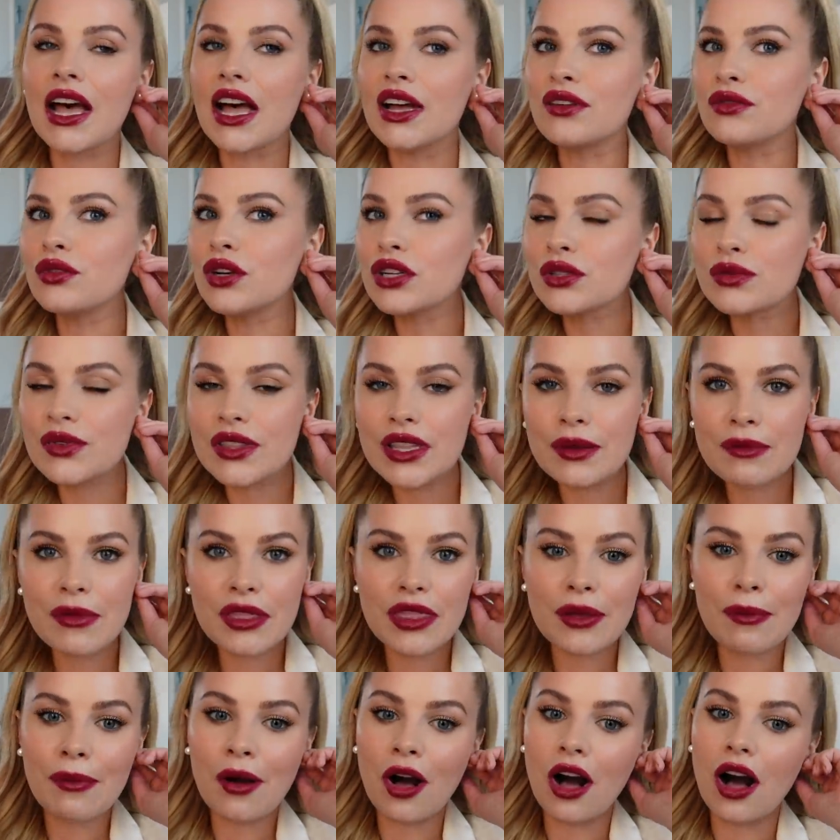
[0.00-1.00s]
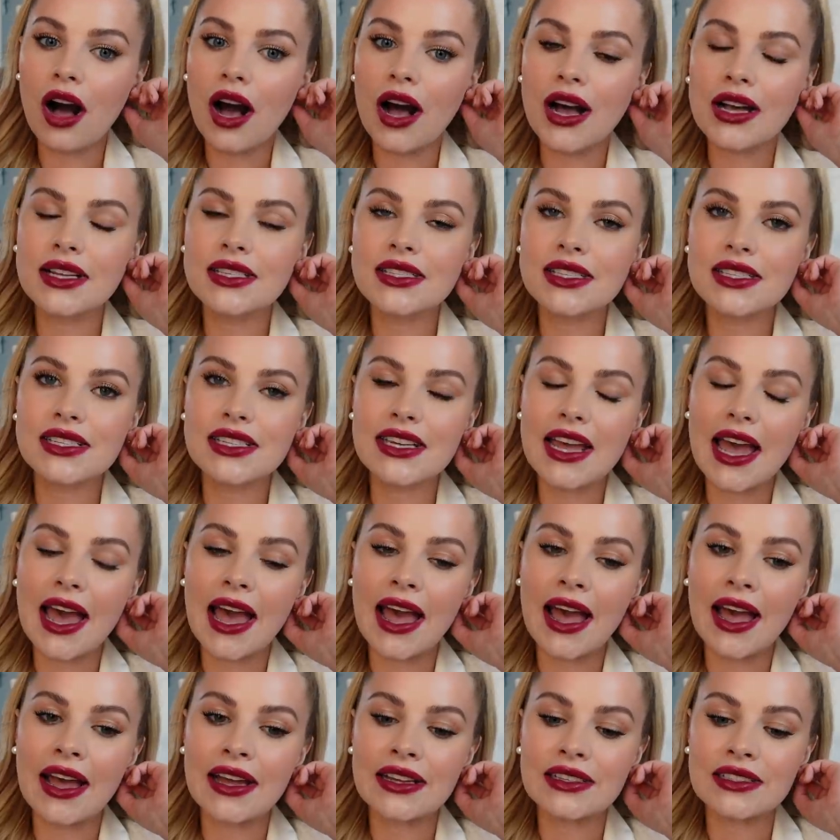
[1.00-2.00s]
I've worked with them in the past,
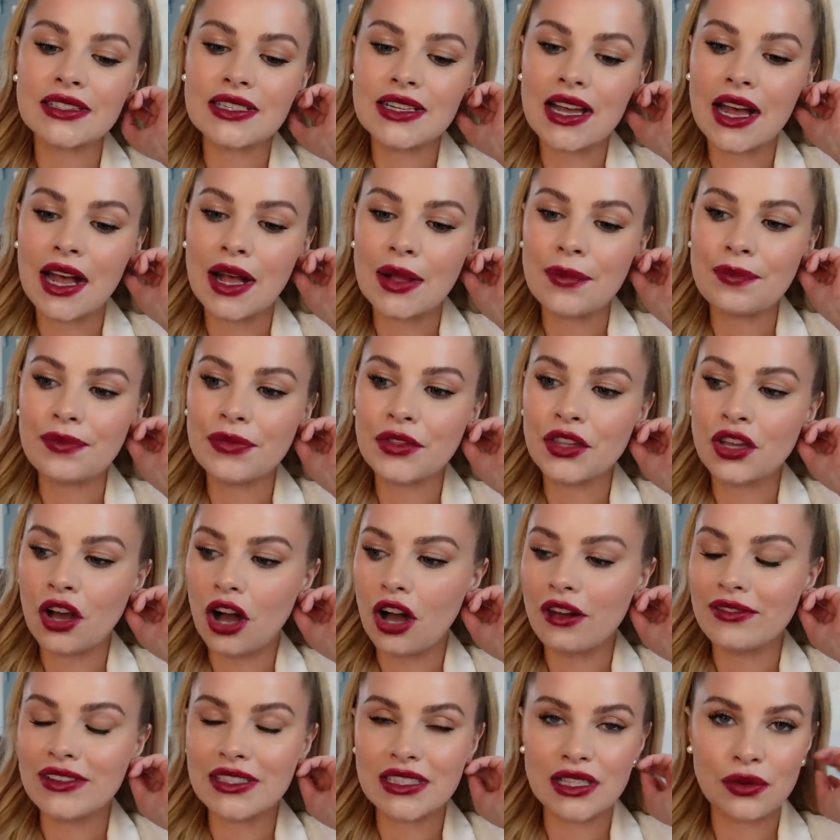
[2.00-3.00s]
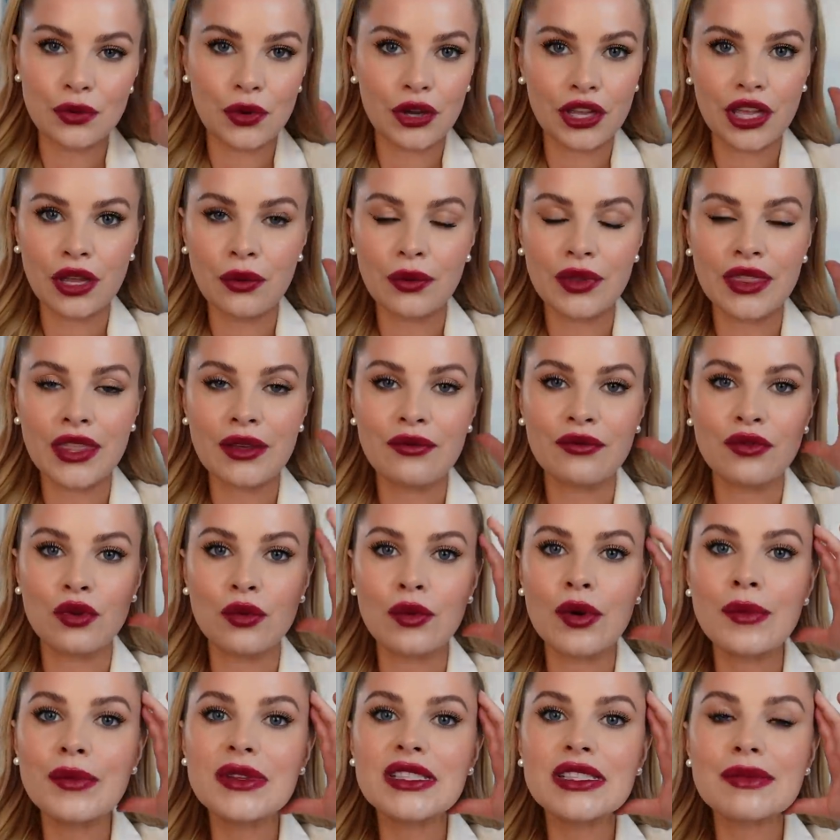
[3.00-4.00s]
and um, yeah, obviously working with them for
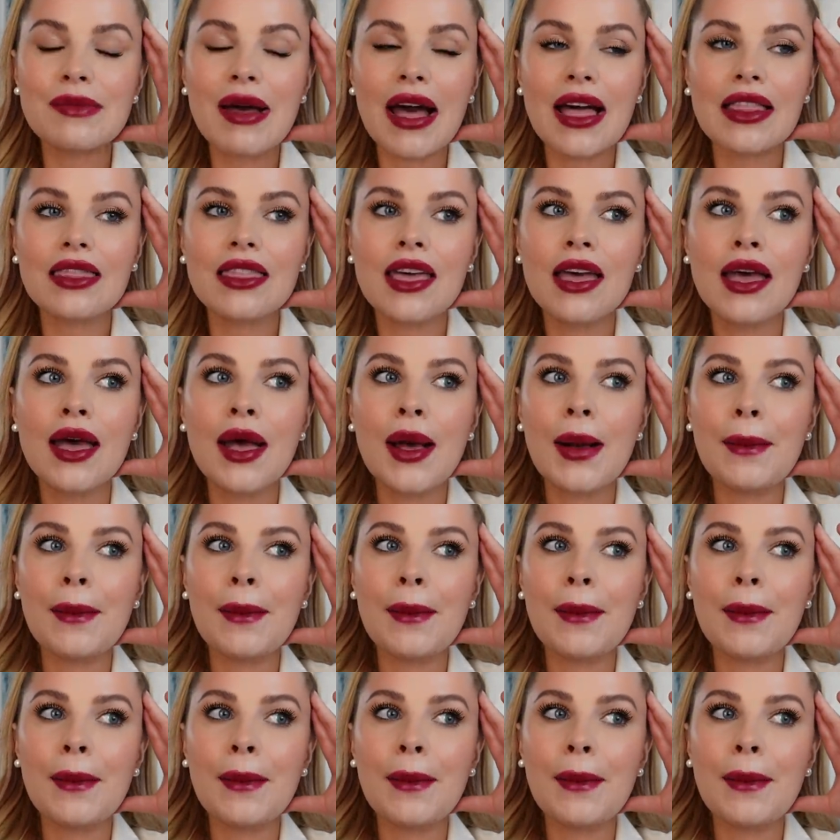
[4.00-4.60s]
Women's Month,